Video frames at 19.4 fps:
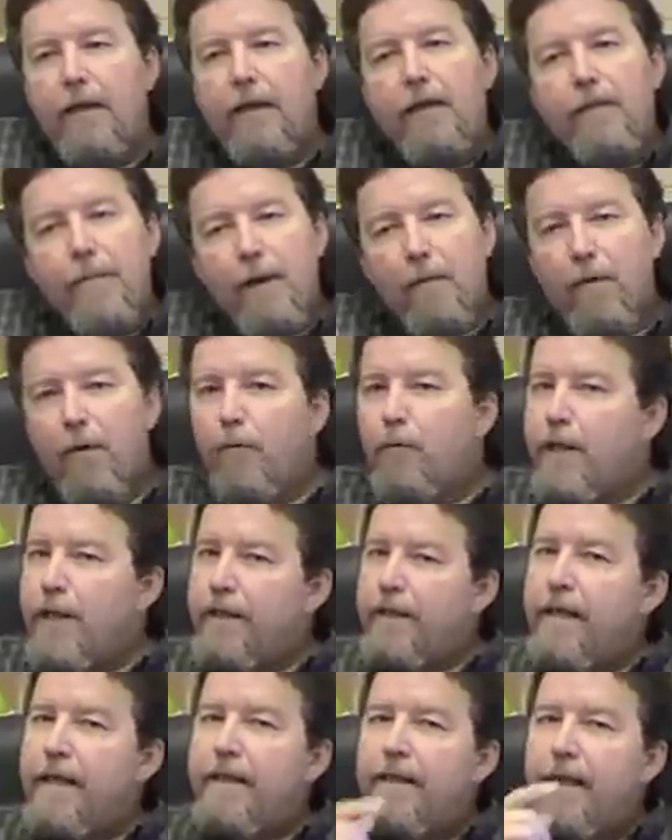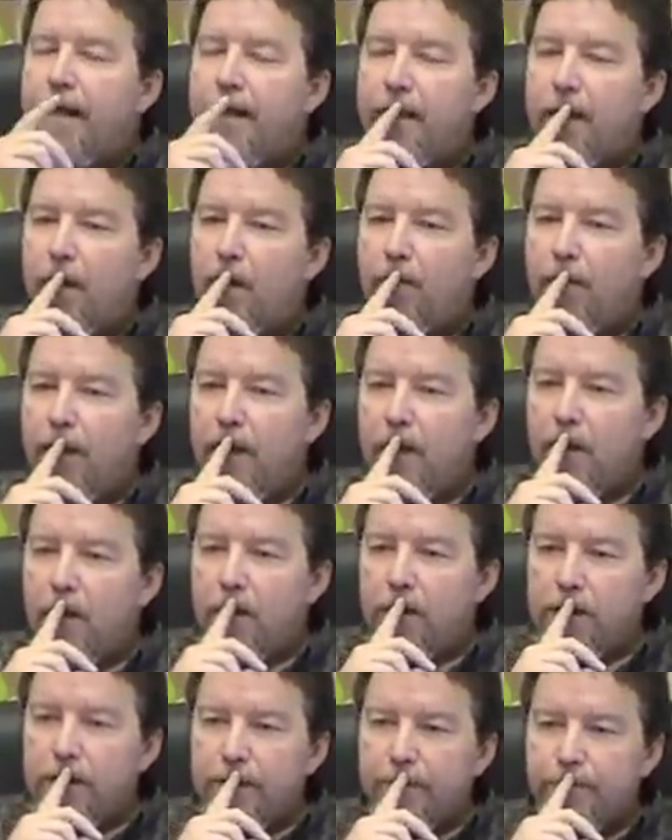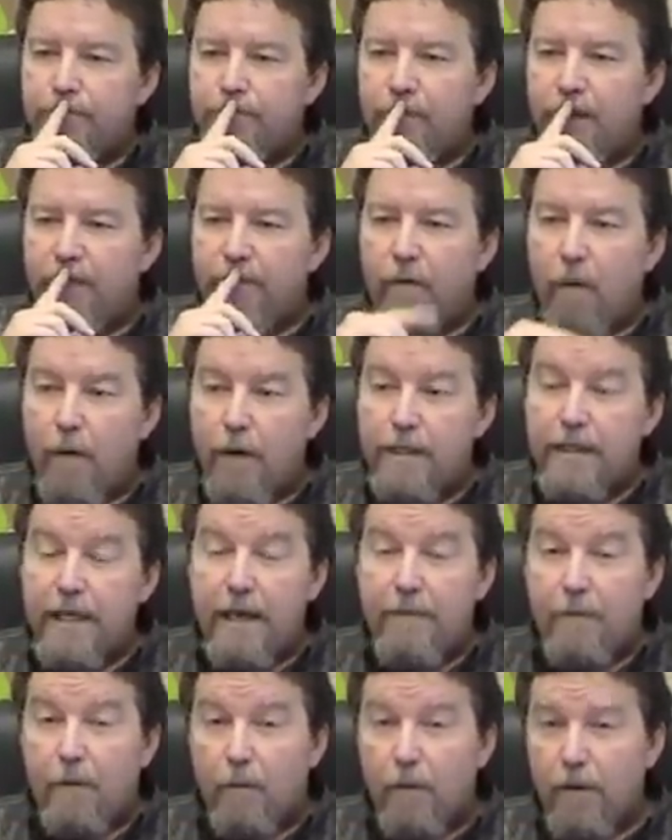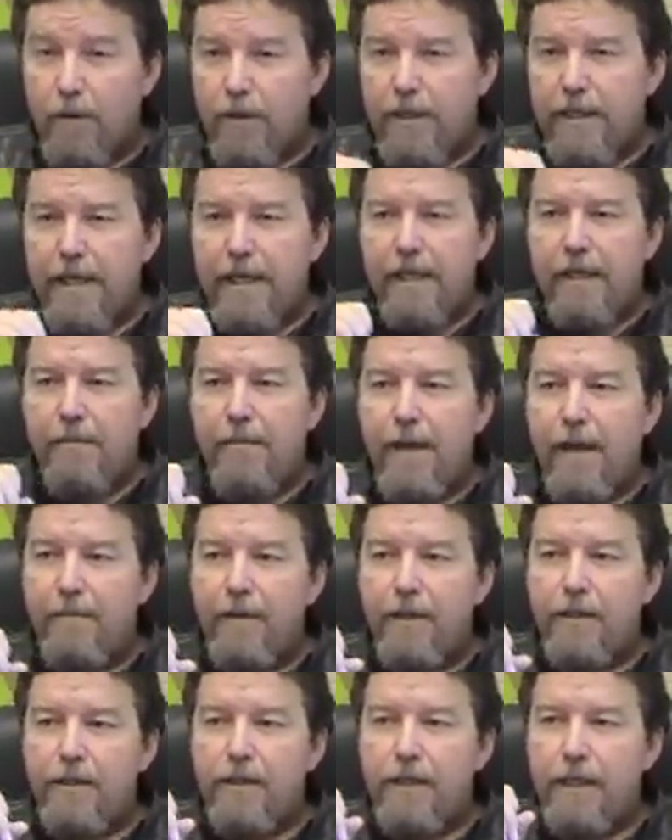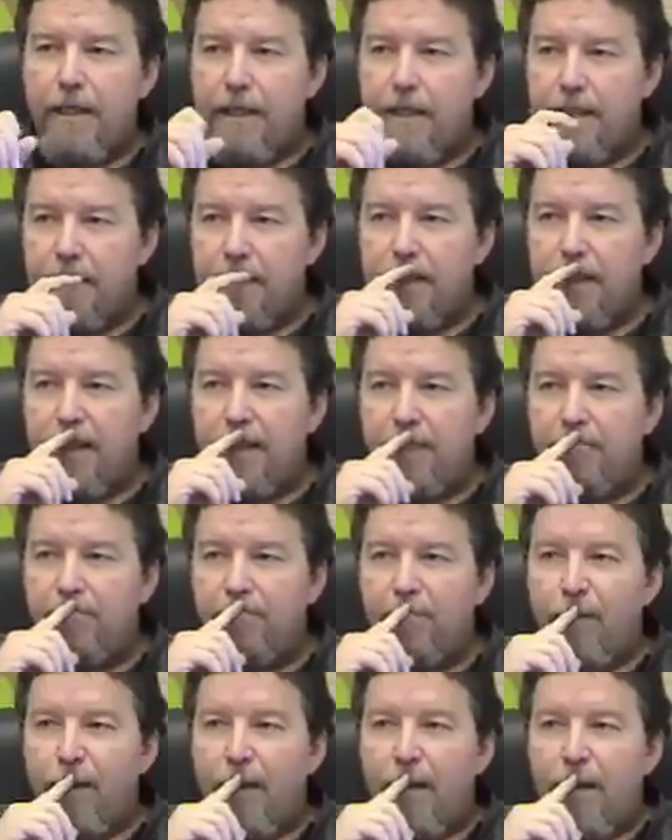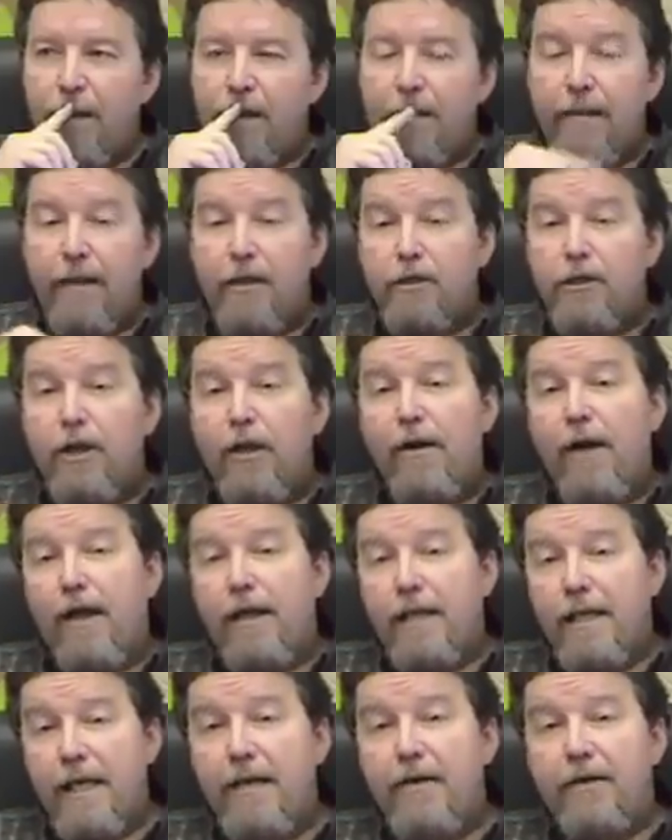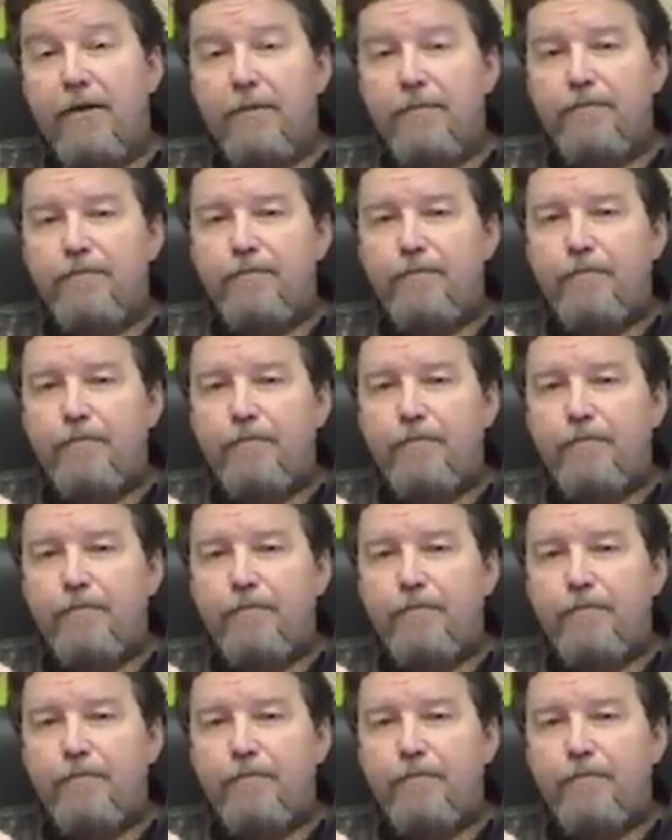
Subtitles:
You might want to rethink that, though, because, for example, one of the Ten Commandments is thou shalt not kill.